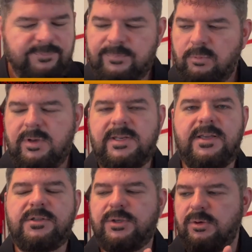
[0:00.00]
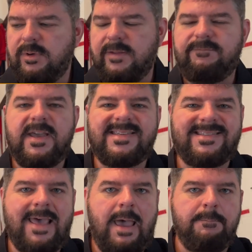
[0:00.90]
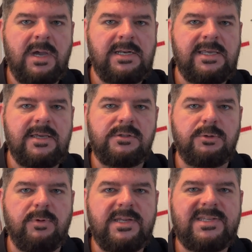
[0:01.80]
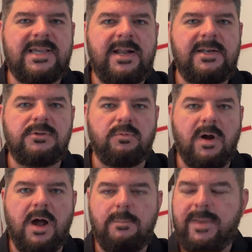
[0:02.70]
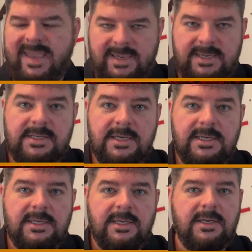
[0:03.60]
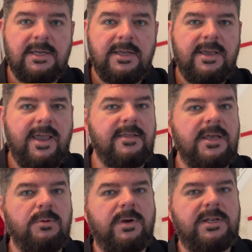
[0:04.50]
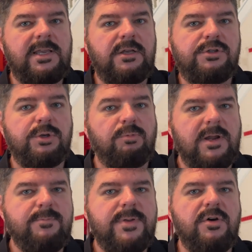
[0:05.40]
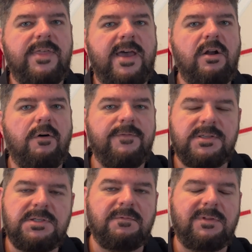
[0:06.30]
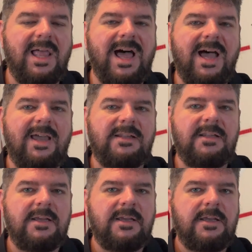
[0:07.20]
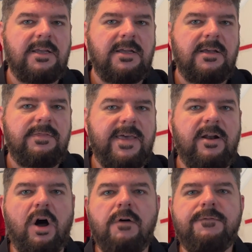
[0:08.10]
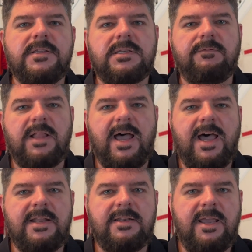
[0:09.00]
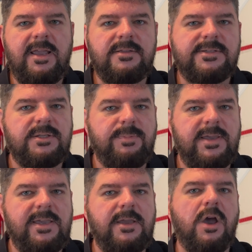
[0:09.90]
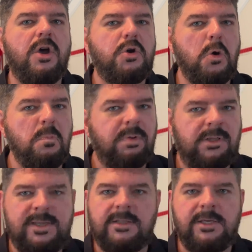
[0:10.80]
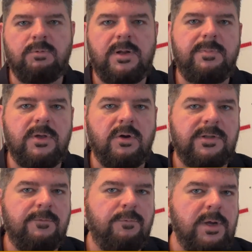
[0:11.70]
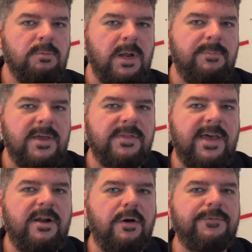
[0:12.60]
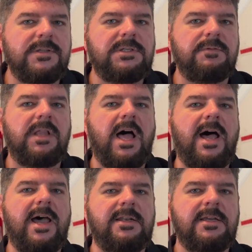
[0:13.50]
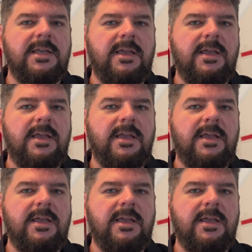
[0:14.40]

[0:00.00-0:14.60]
invest that money into re-signing Daron Payne. And then we need to rebuild that offensive line. That offensive line needs to be completely rebuilt. If we can rebuild that offensive line,